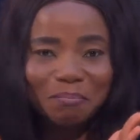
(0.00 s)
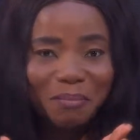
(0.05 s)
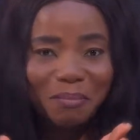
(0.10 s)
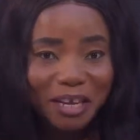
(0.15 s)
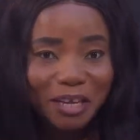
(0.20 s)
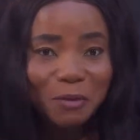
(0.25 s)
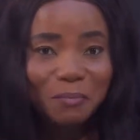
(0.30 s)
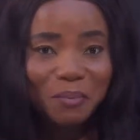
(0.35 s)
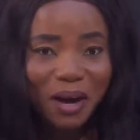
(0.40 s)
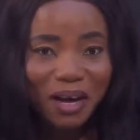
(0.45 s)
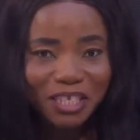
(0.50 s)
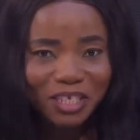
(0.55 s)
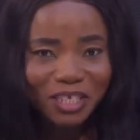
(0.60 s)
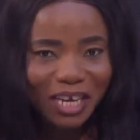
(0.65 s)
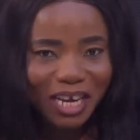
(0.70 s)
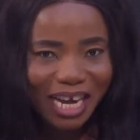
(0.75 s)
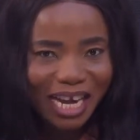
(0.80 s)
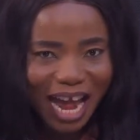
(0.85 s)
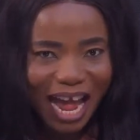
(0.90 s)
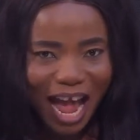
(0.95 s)
medical
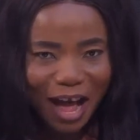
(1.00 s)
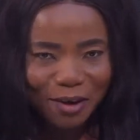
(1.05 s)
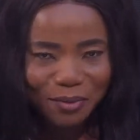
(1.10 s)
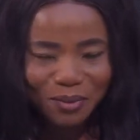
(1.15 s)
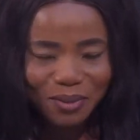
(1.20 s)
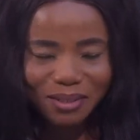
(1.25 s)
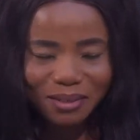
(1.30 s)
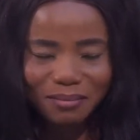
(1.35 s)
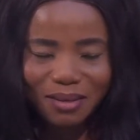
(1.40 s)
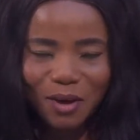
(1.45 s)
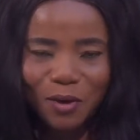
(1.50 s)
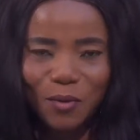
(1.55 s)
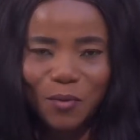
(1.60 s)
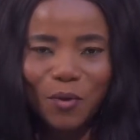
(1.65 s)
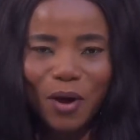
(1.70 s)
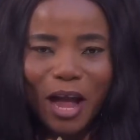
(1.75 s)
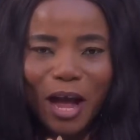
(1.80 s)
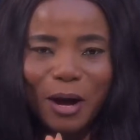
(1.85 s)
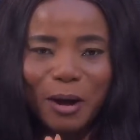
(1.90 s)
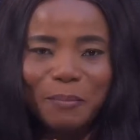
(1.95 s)
practitioner in the house who
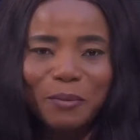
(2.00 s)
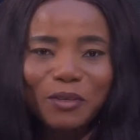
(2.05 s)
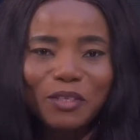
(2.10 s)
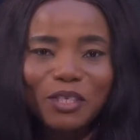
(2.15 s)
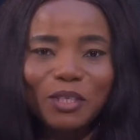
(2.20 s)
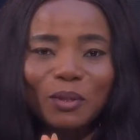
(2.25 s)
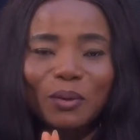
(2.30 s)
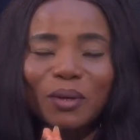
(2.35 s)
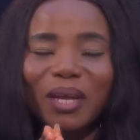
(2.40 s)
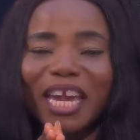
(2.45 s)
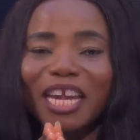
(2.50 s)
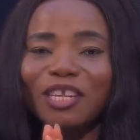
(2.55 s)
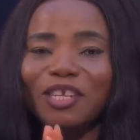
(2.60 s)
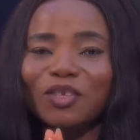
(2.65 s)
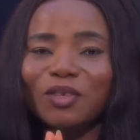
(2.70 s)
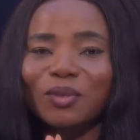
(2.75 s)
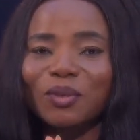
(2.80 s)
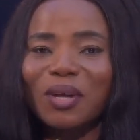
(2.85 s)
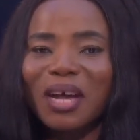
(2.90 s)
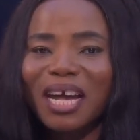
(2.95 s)
will help us look
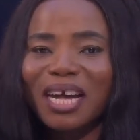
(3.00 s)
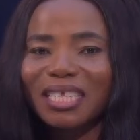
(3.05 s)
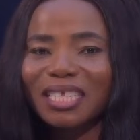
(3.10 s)
into